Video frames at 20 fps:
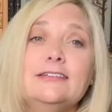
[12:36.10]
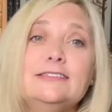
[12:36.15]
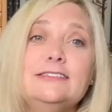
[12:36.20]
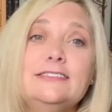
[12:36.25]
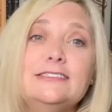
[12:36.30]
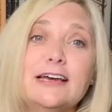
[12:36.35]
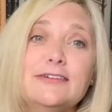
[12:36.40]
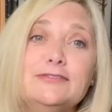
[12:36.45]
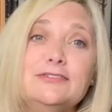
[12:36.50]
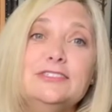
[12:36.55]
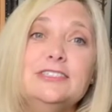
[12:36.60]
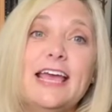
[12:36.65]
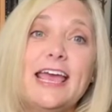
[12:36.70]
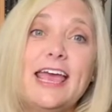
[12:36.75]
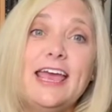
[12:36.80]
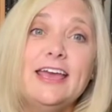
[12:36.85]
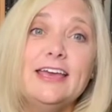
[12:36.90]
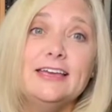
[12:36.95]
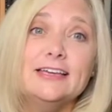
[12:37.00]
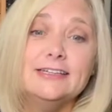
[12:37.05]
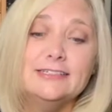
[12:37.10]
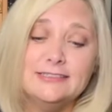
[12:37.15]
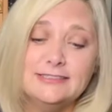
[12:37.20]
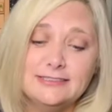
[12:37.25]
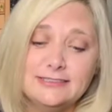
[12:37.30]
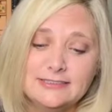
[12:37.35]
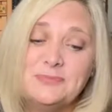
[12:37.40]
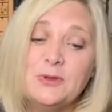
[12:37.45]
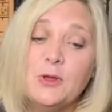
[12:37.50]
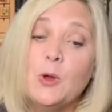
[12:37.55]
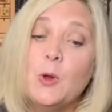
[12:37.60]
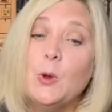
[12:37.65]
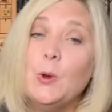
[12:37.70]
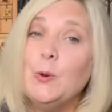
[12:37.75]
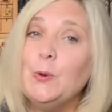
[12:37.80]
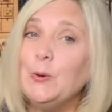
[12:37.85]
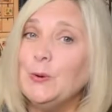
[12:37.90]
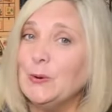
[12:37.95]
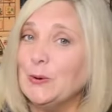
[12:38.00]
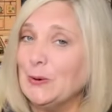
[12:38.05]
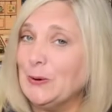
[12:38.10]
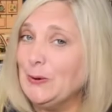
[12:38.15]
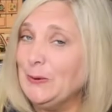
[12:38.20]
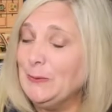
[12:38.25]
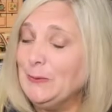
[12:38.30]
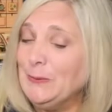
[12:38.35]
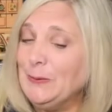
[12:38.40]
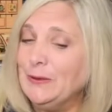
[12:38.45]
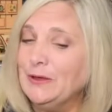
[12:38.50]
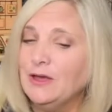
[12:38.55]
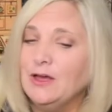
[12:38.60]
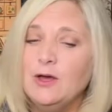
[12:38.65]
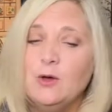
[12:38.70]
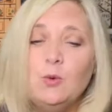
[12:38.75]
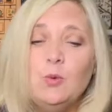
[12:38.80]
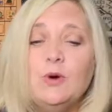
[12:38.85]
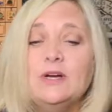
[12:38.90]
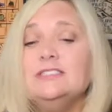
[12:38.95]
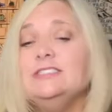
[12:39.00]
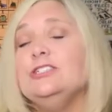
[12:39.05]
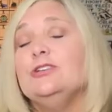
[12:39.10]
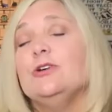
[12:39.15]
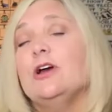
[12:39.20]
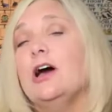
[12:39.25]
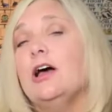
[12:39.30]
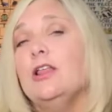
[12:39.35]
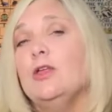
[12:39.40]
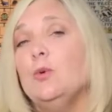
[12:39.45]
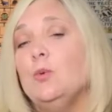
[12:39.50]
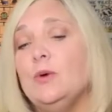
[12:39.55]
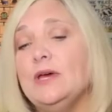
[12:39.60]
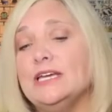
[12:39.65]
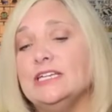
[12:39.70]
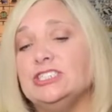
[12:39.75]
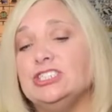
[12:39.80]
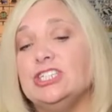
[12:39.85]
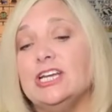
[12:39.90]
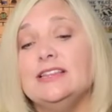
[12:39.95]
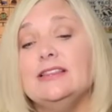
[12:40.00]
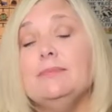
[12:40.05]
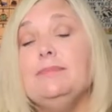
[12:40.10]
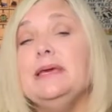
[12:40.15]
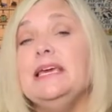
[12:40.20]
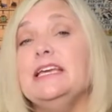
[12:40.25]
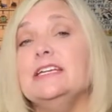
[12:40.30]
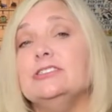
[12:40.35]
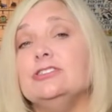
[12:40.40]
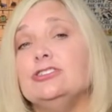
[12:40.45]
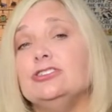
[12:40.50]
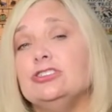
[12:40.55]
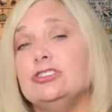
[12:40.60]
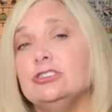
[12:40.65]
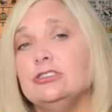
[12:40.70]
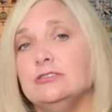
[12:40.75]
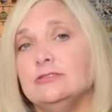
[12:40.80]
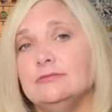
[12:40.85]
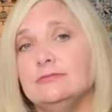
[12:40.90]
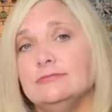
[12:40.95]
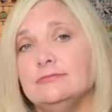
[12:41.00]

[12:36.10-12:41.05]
Deviled eggs. Or, what do you call a witch at the beach?